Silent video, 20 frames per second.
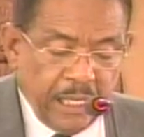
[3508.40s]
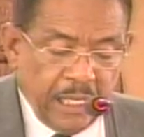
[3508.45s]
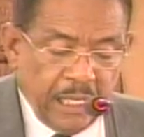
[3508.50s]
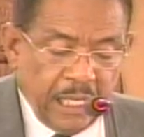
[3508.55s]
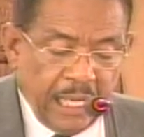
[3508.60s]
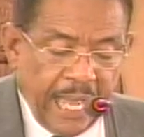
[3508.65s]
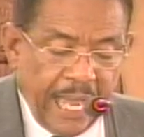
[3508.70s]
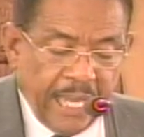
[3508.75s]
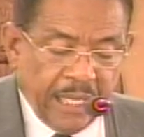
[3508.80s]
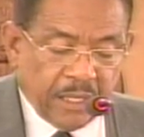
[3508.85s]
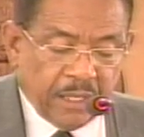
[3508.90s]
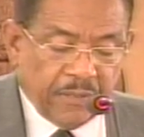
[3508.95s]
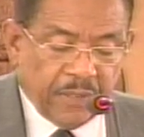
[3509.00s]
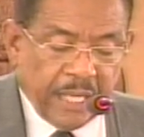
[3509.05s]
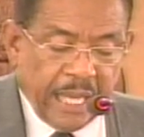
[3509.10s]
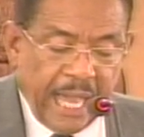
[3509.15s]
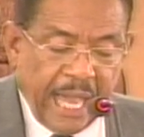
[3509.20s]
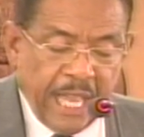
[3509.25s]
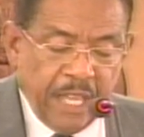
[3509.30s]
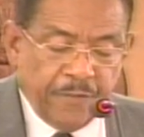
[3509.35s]
in light of the
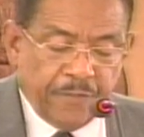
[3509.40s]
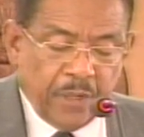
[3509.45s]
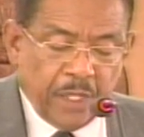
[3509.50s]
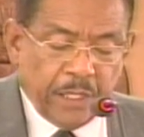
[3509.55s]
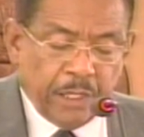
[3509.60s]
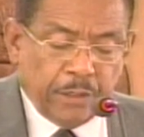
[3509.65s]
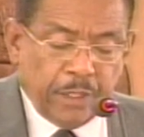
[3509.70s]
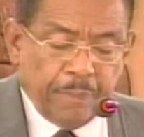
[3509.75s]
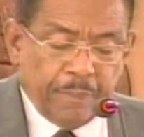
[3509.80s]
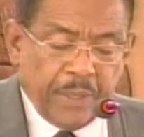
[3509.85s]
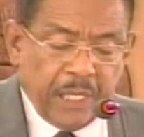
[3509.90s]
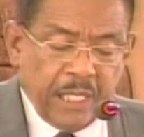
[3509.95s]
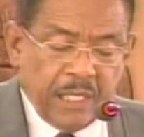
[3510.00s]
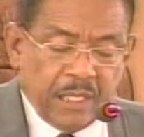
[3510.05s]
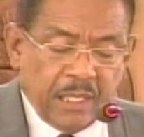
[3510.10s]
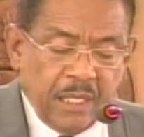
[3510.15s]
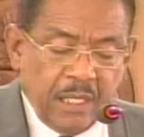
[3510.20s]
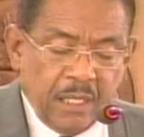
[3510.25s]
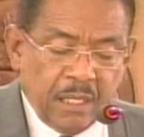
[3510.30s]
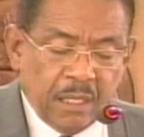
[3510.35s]
high
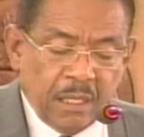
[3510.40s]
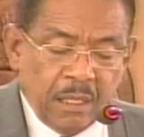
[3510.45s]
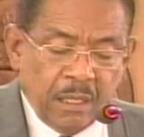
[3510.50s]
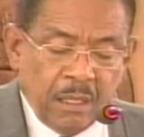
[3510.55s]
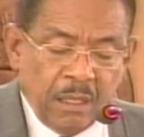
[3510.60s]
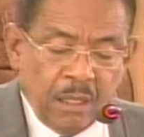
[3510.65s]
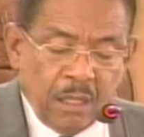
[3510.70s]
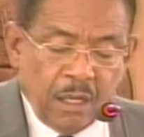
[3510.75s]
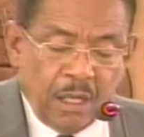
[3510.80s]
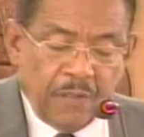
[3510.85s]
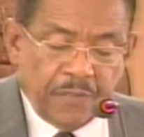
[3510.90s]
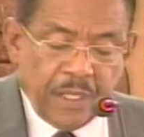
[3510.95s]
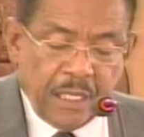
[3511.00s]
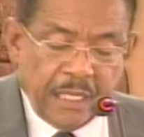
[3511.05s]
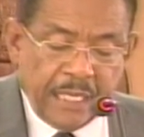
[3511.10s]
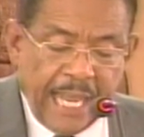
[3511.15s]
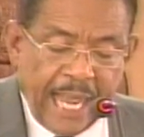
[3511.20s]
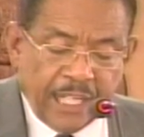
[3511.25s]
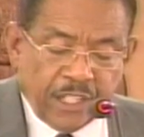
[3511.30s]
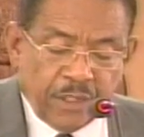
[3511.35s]
vulnerability of the
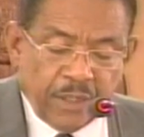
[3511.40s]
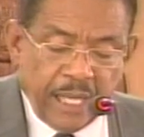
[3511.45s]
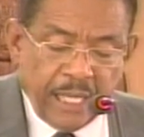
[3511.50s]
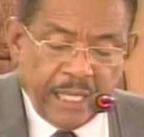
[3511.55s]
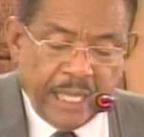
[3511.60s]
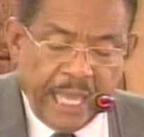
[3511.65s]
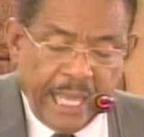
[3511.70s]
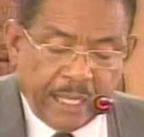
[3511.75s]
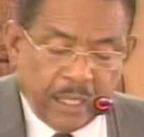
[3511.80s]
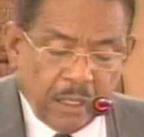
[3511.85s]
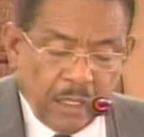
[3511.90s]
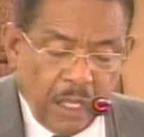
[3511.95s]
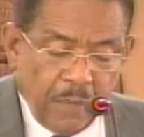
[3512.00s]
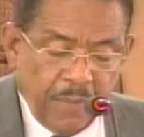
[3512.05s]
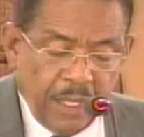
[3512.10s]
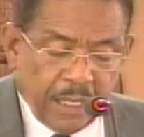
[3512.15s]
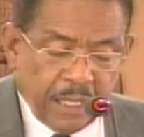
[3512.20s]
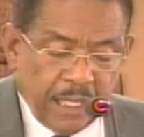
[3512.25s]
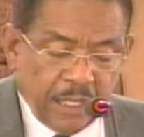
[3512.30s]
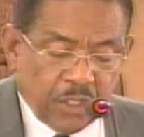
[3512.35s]
natural,
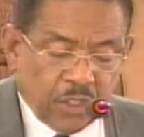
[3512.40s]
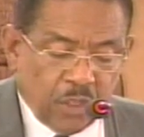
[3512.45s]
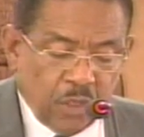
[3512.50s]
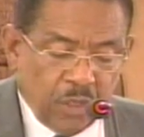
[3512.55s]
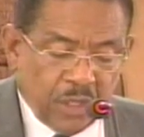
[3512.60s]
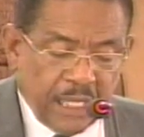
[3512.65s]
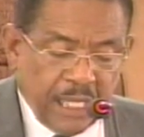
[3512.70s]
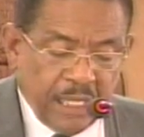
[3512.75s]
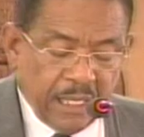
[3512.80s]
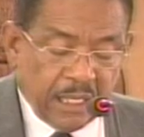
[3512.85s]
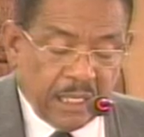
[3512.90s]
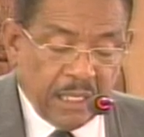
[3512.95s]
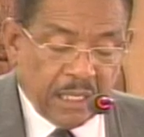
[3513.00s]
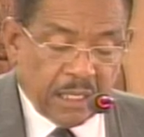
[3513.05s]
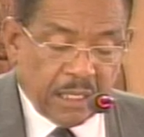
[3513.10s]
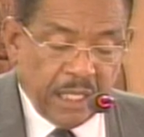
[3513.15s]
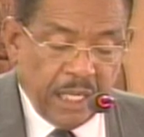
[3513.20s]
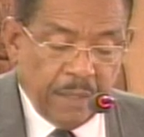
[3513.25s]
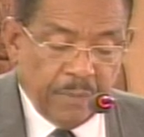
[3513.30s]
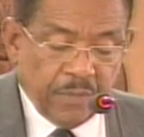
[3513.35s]
economic, and social
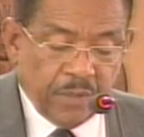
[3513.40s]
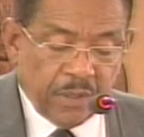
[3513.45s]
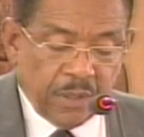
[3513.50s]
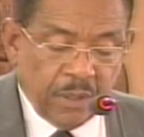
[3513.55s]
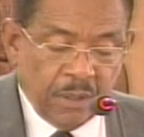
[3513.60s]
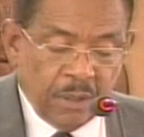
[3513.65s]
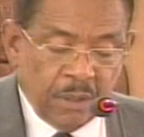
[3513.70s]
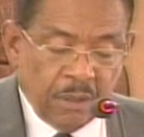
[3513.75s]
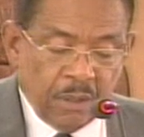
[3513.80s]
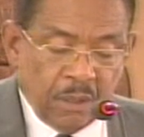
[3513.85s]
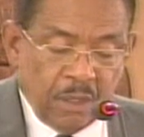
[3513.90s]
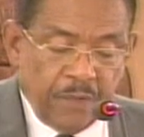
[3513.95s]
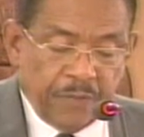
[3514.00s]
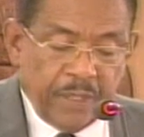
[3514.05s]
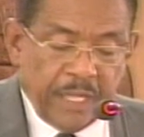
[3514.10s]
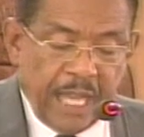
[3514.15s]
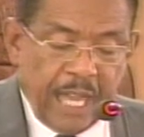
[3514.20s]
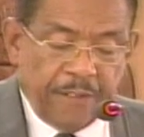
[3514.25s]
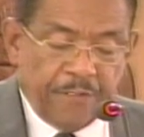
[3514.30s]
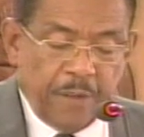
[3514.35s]
systems of
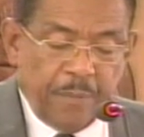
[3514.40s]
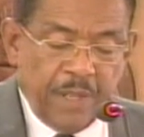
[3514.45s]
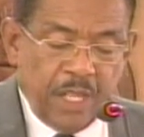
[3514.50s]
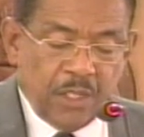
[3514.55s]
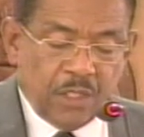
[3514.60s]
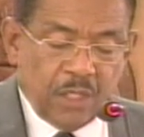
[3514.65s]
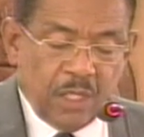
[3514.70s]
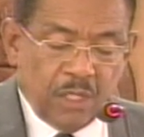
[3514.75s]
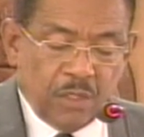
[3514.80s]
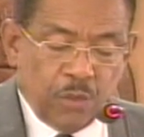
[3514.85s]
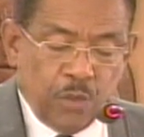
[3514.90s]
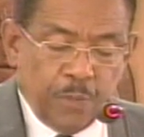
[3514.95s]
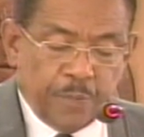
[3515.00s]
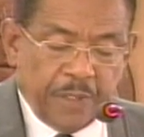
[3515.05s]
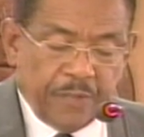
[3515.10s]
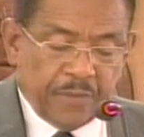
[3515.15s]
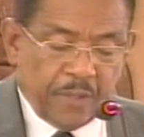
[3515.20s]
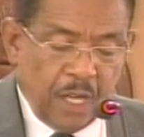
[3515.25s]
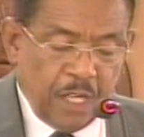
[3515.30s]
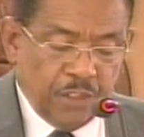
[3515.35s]
the aforementioned group
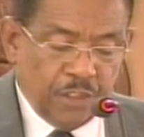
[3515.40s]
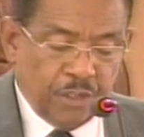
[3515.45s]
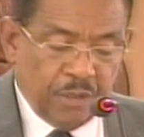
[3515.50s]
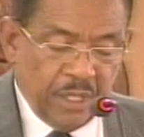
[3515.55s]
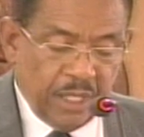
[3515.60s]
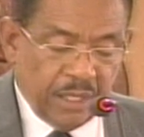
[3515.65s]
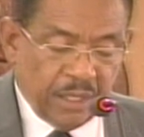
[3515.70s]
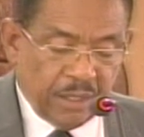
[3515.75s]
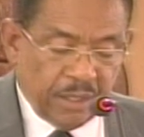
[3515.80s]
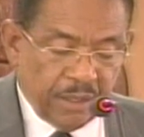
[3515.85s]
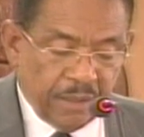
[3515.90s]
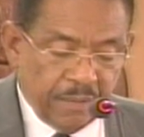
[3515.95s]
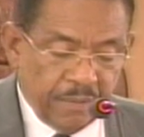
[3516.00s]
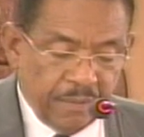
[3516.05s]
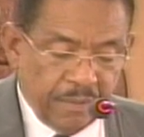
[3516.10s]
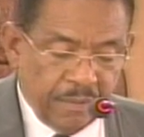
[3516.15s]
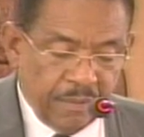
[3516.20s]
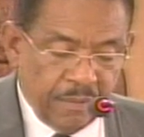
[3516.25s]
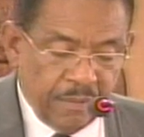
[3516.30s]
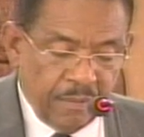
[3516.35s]
of countries.
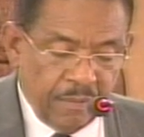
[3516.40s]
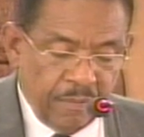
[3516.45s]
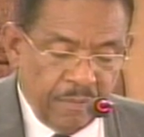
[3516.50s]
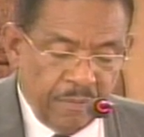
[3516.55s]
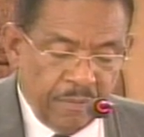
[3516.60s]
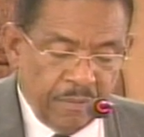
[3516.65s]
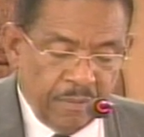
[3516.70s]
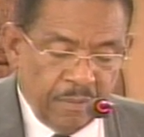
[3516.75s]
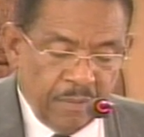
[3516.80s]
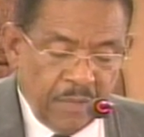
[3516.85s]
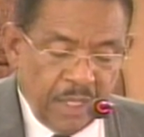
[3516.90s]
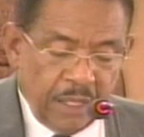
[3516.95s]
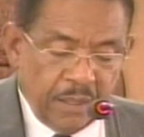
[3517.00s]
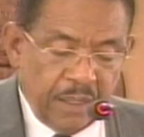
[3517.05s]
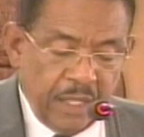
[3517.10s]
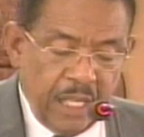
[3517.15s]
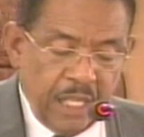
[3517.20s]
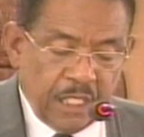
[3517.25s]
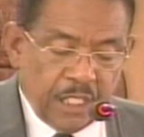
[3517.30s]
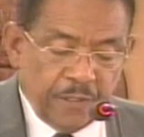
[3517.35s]

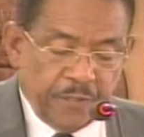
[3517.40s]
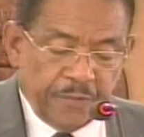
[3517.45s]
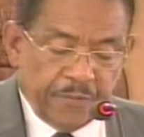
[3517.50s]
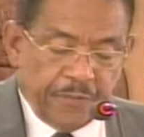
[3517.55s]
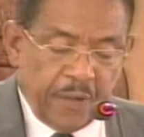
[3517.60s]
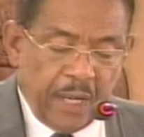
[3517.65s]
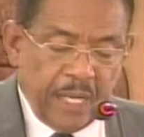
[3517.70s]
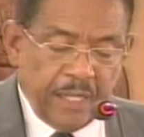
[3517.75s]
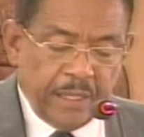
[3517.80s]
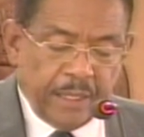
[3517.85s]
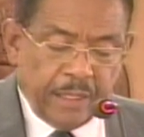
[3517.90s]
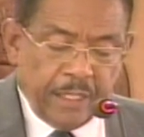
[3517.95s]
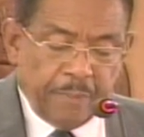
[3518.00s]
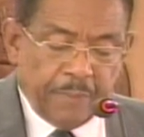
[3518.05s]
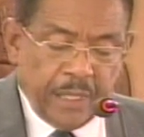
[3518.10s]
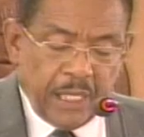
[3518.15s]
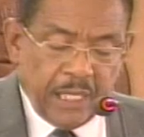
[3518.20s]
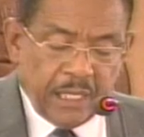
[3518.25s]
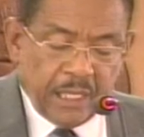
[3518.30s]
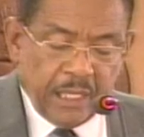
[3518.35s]
This
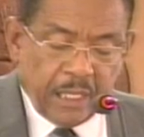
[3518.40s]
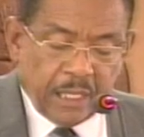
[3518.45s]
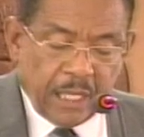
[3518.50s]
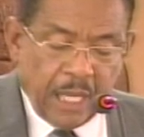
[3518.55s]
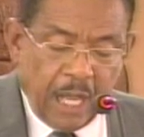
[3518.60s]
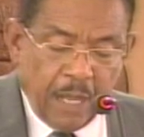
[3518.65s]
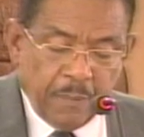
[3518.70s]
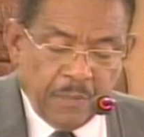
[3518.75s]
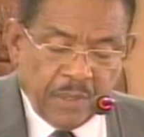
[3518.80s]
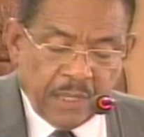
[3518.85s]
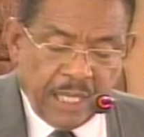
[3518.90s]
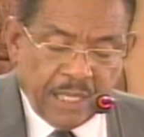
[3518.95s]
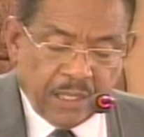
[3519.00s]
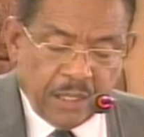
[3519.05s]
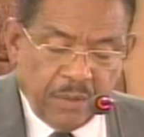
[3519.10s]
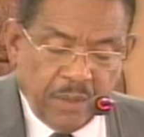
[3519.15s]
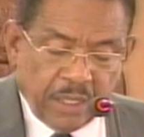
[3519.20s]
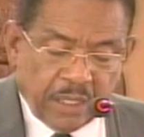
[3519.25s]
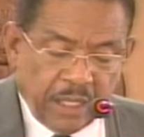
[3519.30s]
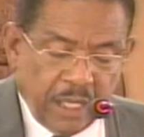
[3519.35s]
vulnerability comes as
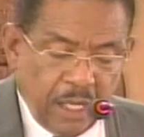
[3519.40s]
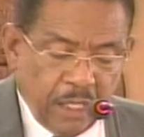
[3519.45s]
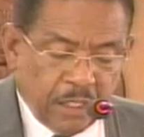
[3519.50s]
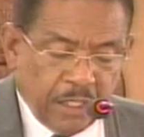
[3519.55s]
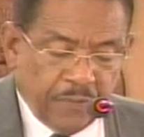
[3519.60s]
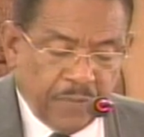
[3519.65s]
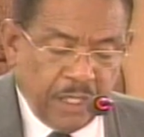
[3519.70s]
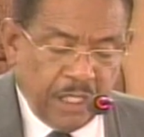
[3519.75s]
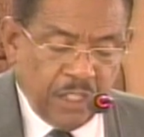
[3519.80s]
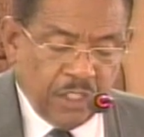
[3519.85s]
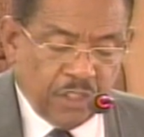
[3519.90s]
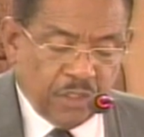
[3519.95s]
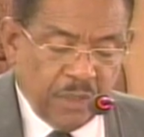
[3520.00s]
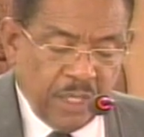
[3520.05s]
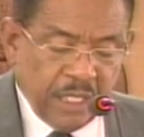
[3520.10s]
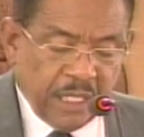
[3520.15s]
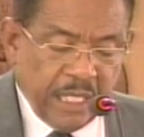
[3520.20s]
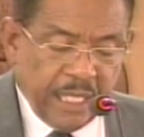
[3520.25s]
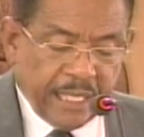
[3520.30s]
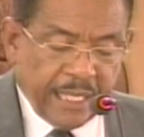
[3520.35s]
a result of the
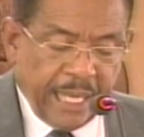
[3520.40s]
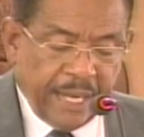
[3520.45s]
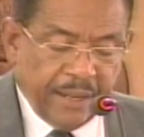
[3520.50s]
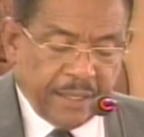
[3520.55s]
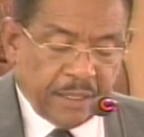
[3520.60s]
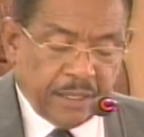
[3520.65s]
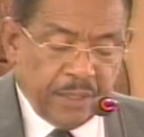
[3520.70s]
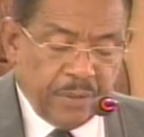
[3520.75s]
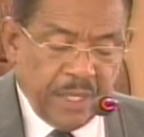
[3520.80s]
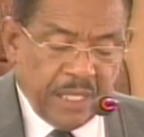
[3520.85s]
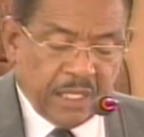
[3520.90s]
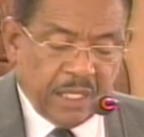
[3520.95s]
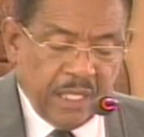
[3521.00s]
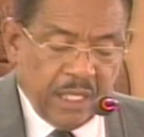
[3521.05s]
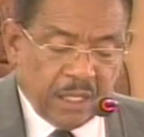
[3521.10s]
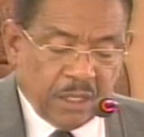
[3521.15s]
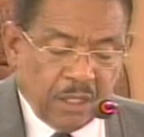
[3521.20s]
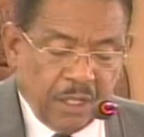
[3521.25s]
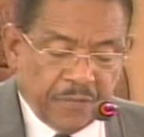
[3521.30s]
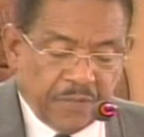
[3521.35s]
intrinsic
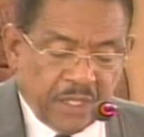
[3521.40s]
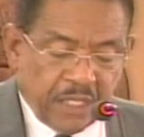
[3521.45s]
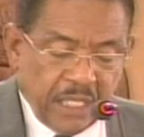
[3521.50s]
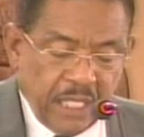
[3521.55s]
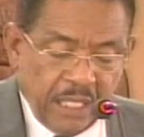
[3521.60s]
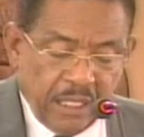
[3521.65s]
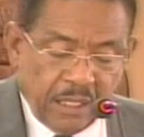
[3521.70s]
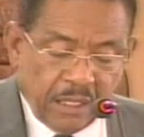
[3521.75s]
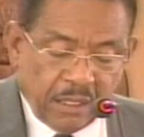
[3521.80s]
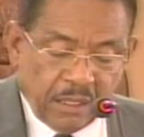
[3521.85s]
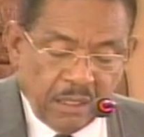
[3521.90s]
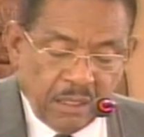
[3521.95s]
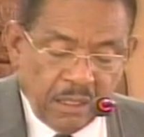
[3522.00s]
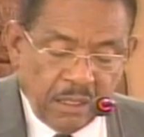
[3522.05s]
characteristics of SIDS,